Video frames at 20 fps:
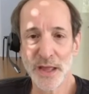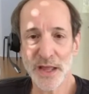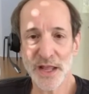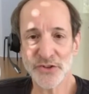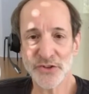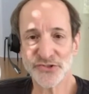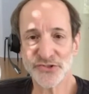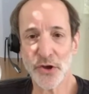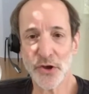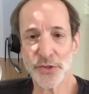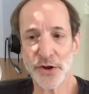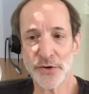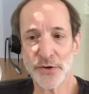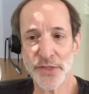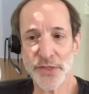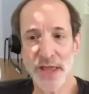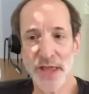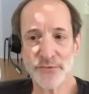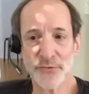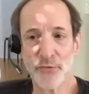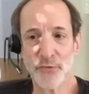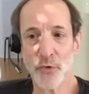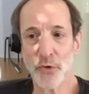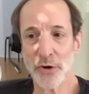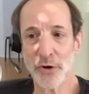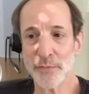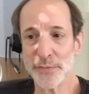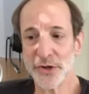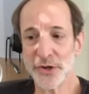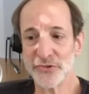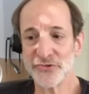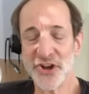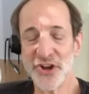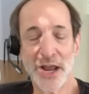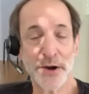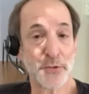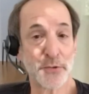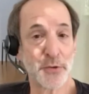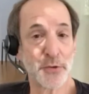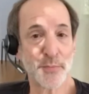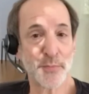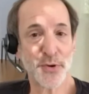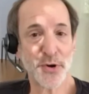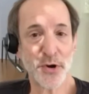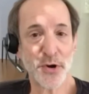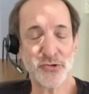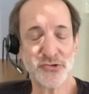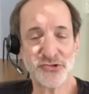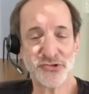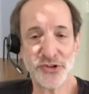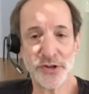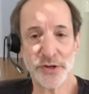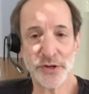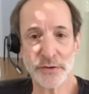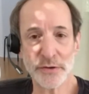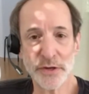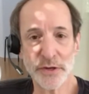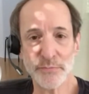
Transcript: And so there then formed a general approach in